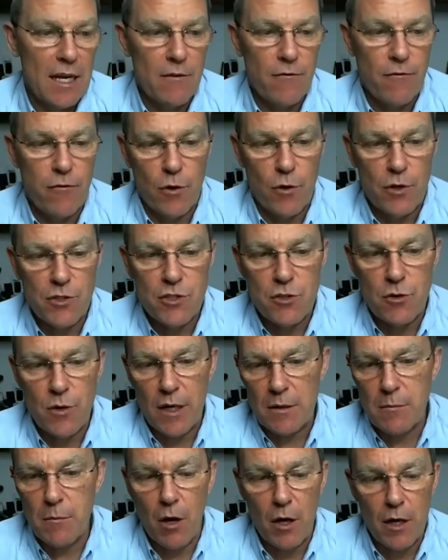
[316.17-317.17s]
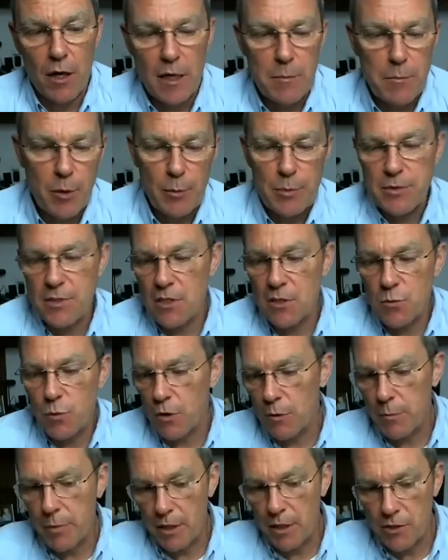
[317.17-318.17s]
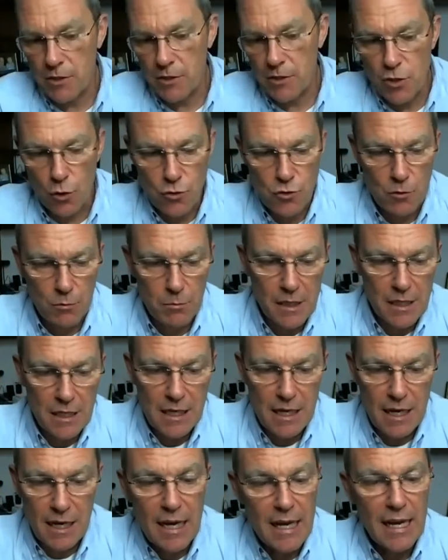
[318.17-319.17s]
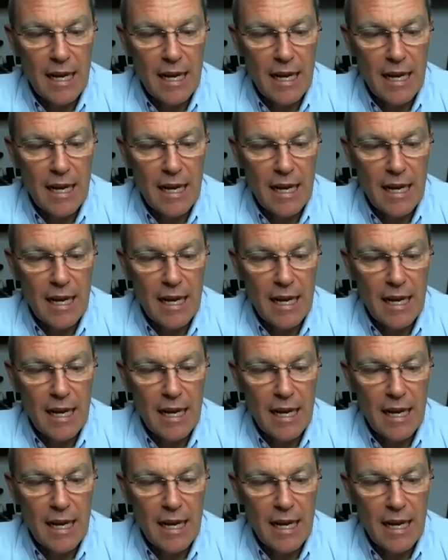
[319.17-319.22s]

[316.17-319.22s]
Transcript: for its direct marketing purposes would have been on social media,